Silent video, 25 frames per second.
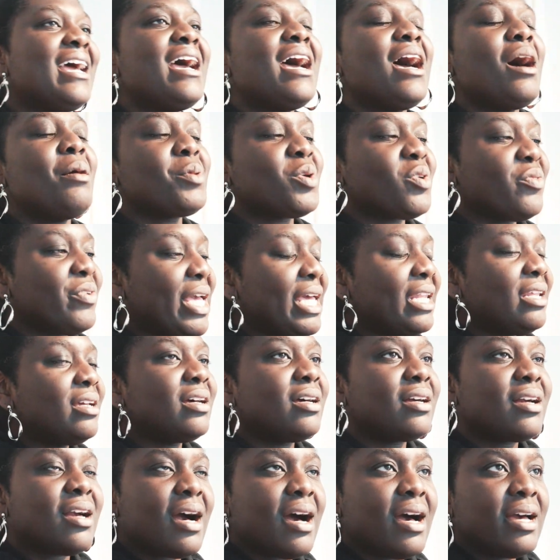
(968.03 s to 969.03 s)
I'm creating
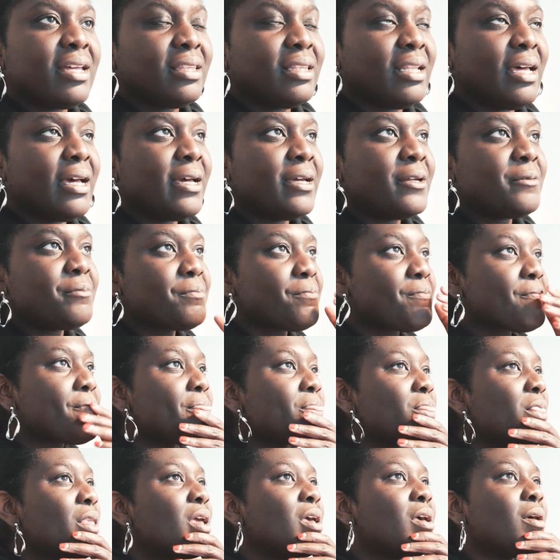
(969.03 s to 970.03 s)
a guideline
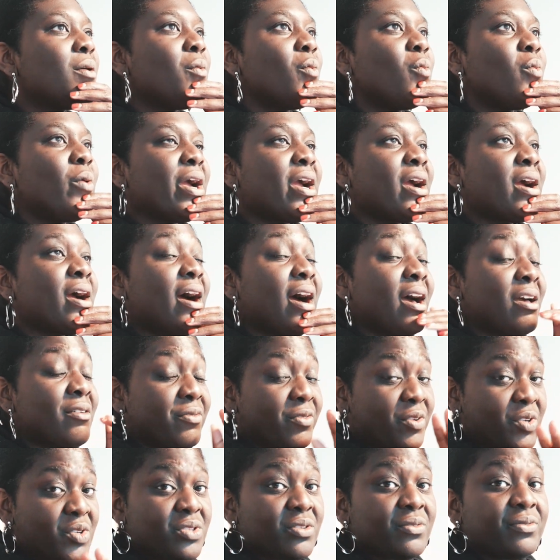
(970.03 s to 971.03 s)
where I
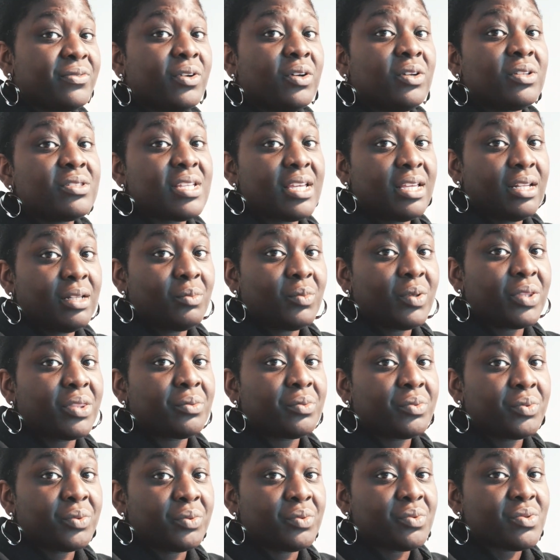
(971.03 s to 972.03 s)
first of all tell them what the
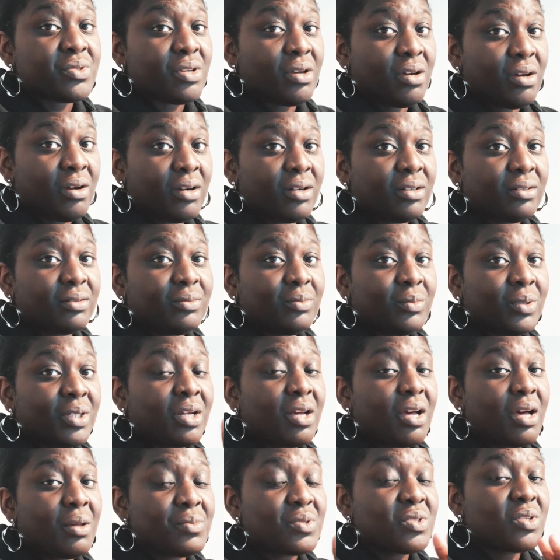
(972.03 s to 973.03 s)
rules are when it
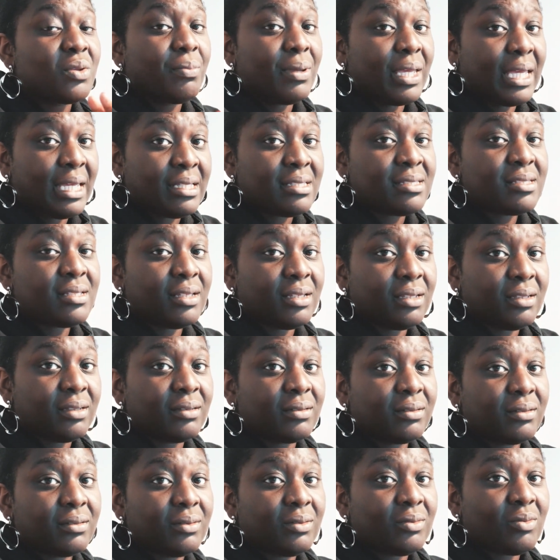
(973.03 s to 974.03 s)
comes to
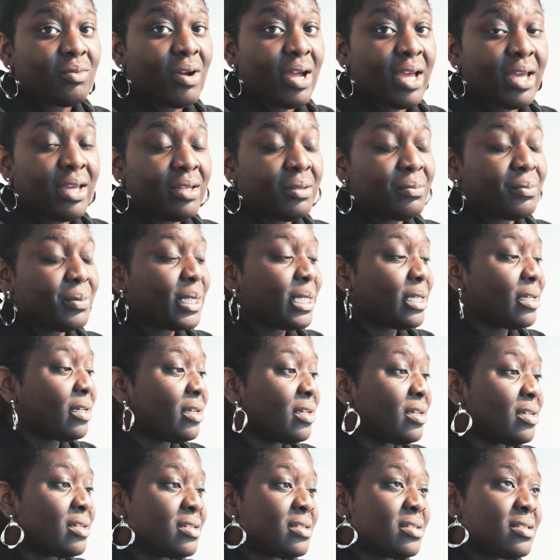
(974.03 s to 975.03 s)
painting, right?
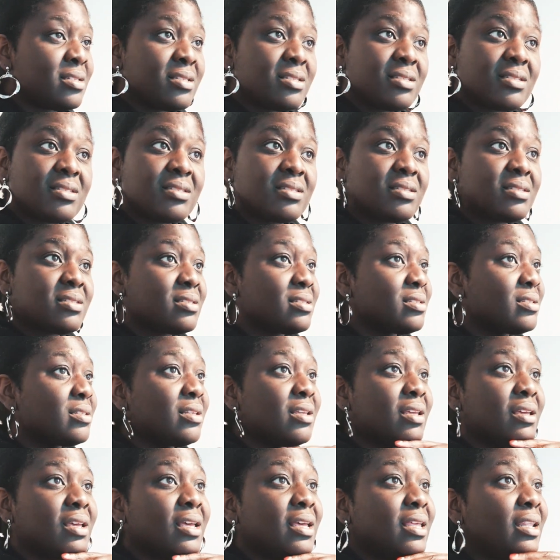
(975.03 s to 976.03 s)
Because,
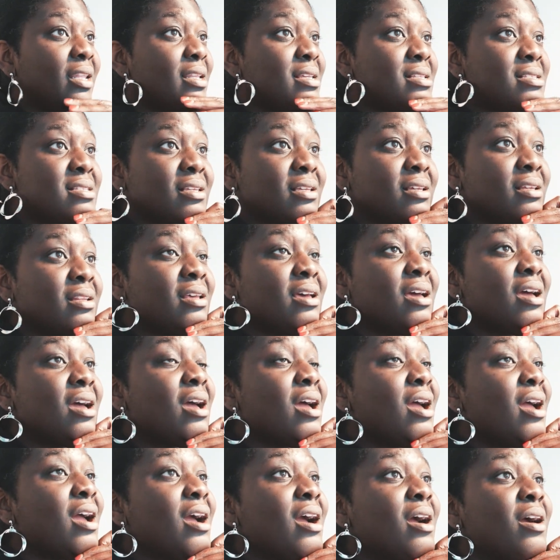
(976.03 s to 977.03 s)
listen,
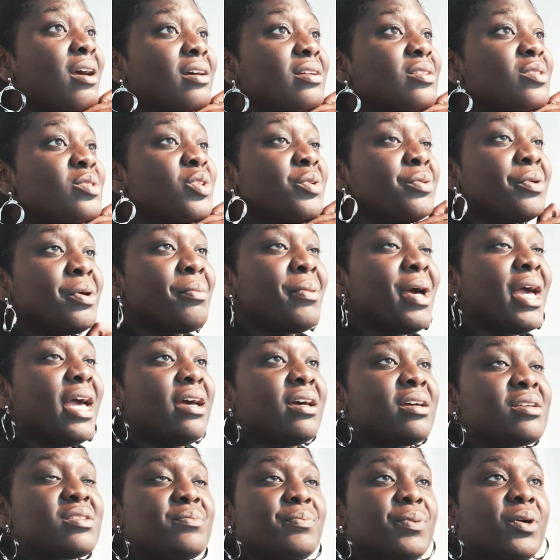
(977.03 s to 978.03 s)
during my
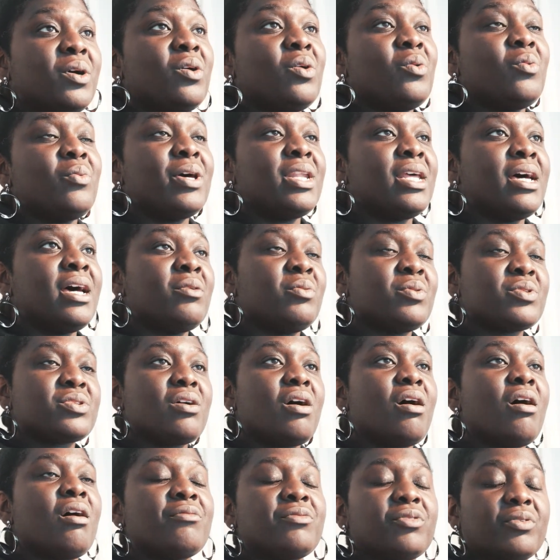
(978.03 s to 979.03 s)
expo, when I was
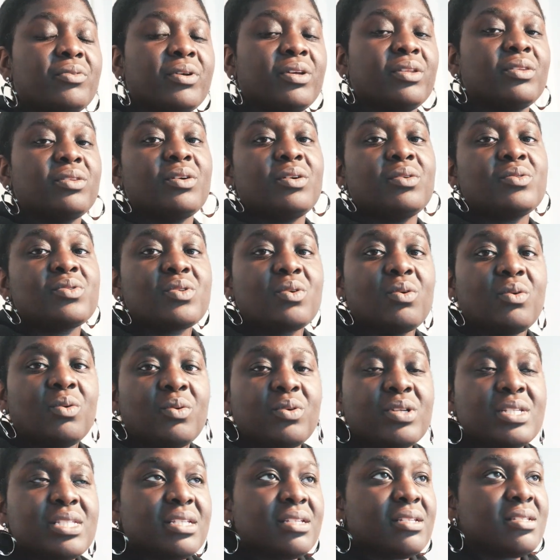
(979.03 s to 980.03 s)
offering those
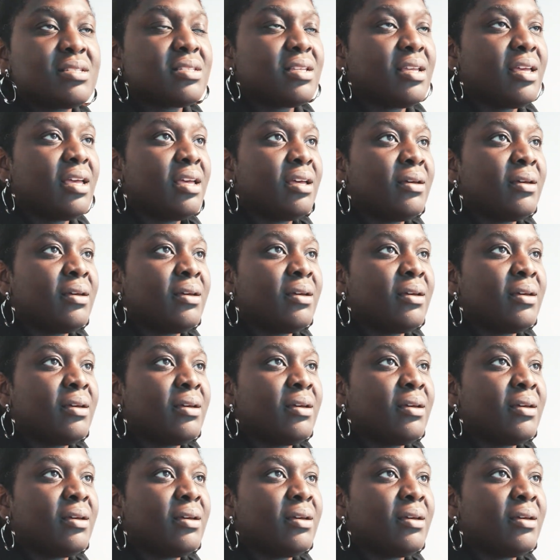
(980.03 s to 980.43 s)
courses,